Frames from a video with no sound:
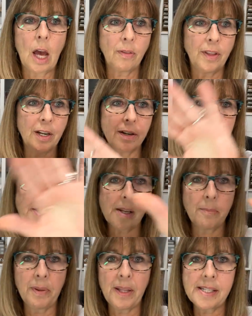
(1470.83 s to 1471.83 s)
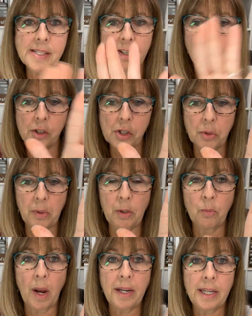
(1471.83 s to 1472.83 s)
Now there's some place on your
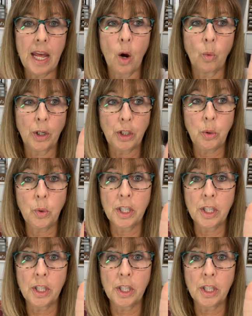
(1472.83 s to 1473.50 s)
screen right now where you